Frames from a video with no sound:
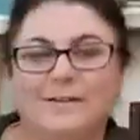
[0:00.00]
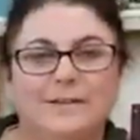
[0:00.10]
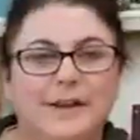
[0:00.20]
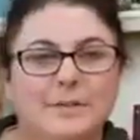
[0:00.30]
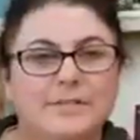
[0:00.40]

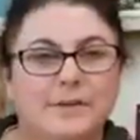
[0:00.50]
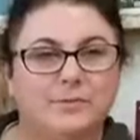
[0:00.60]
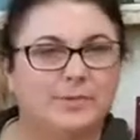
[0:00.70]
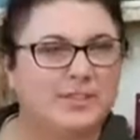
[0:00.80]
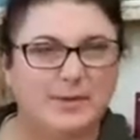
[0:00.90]

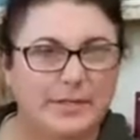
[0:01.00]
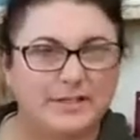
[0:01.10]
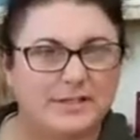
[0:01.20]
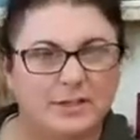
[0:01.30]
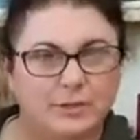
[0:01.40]
Amazon was the
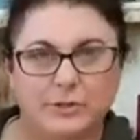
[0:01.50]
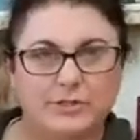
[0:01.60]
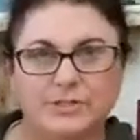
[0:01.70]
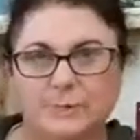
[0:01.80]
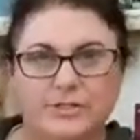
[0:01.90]
bestseller
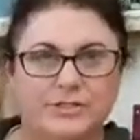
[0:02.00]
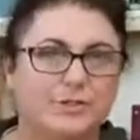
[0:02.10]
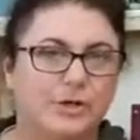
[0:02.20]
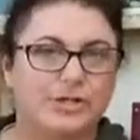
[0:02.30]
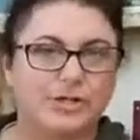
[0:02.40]
or something,
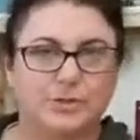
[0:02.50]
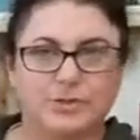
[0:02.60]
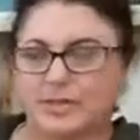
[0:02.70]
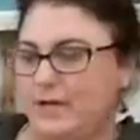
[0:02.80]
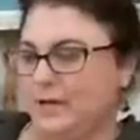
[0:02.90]
so I
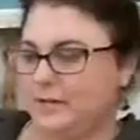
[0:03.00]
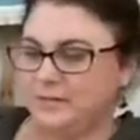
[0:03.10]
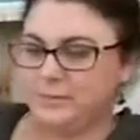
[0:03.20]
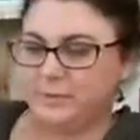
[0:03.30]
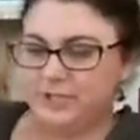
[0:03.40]
chose that, and
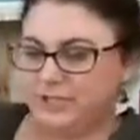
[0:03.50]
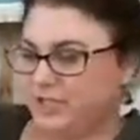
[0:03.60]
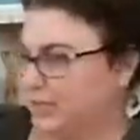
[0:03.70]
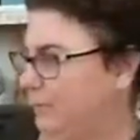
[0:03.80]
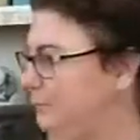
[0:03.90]
it's pretty
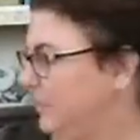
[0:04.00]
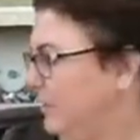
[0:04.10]
cheap.